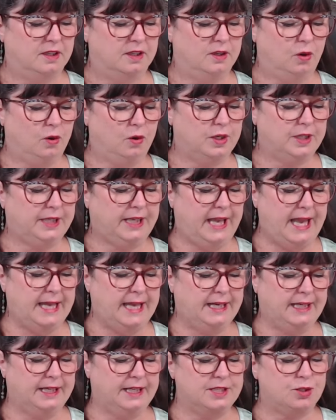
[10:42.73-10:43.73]
or in
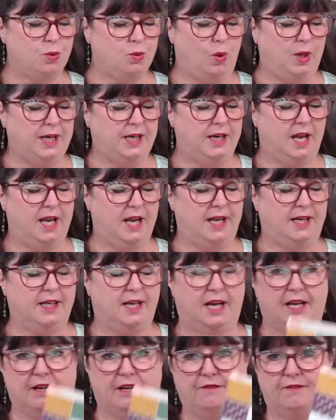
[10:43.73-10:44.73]
Canada, twenty-nine
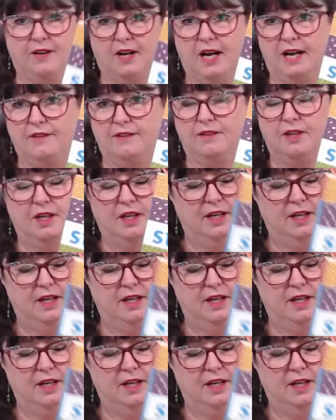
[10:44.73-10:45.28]
ninety-five,